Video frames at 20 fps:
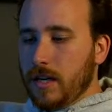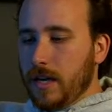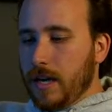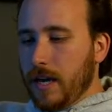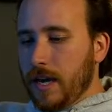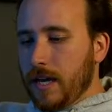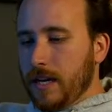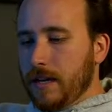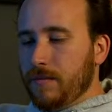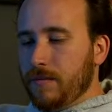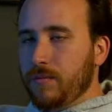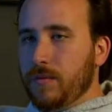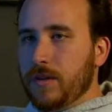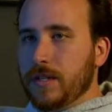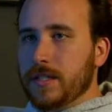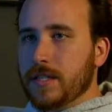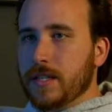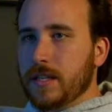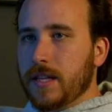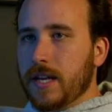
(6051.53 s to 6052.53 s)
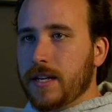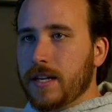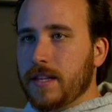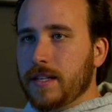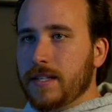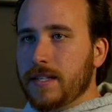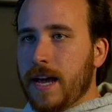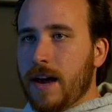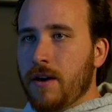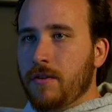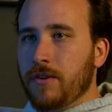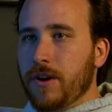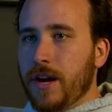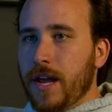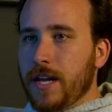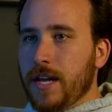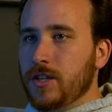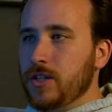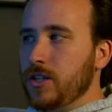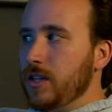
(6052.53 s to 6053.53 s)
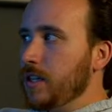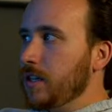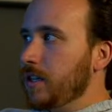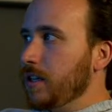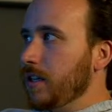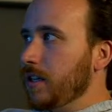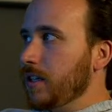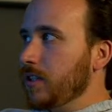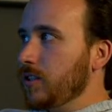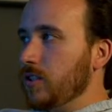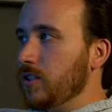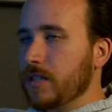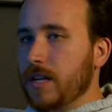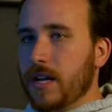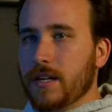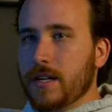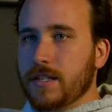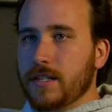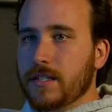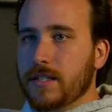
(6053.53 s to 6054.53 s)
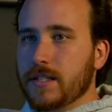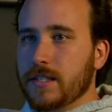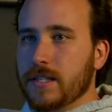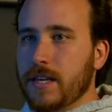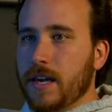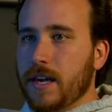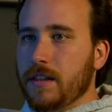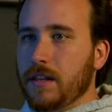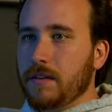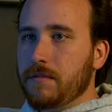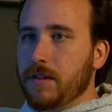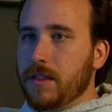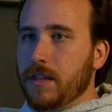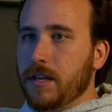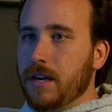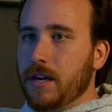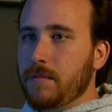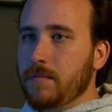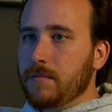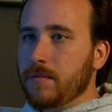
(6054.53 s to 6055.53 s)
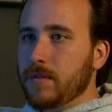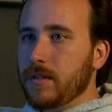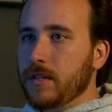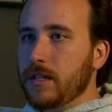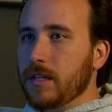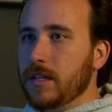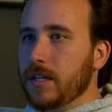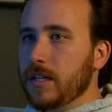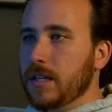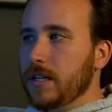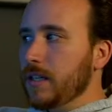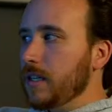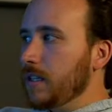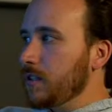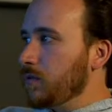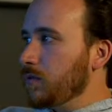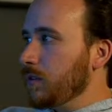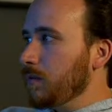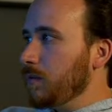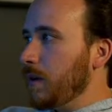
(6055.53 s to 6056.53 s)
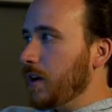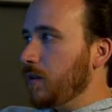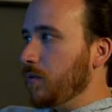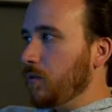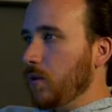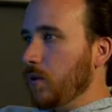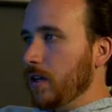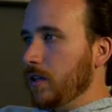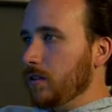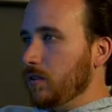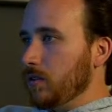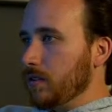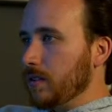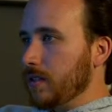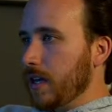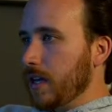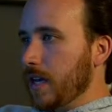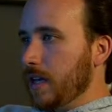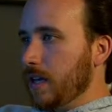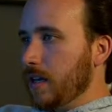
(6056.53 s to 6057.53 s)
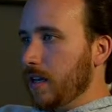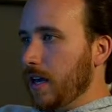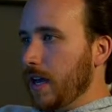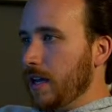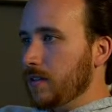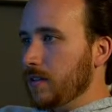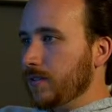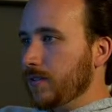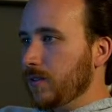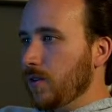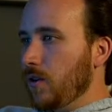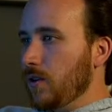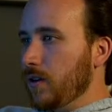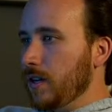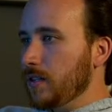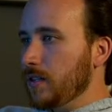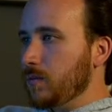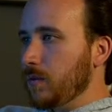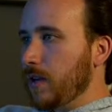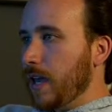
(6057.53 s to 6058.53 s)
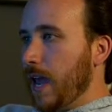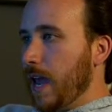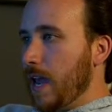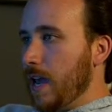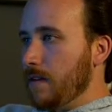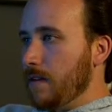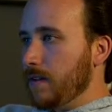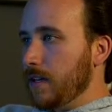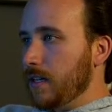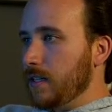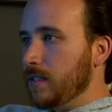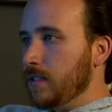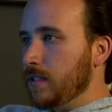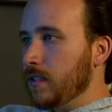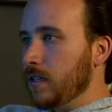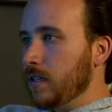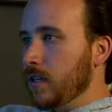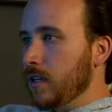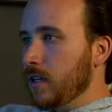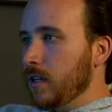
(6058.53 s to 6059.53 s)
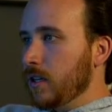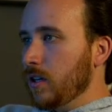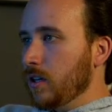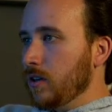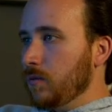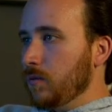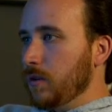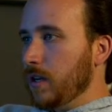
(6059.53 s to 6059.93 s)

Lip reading: and if we select this outer edge here and just kind of scale everything up, it doesn't really matter what it looks like as long as we have it. We